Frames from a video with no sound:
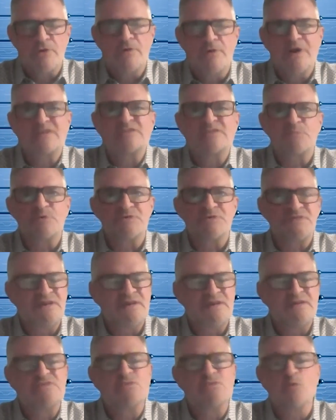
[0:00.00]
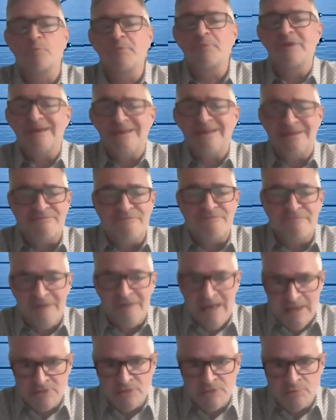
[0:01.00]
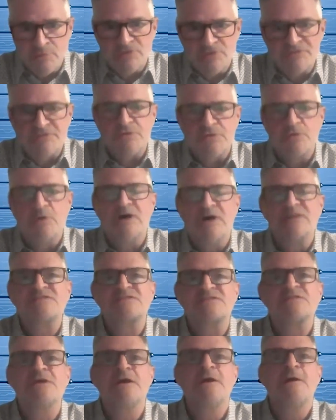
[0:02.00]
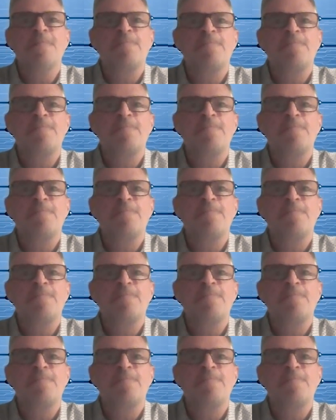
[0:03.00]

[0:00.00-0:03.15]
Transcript: Her expertise will be invaluable to us.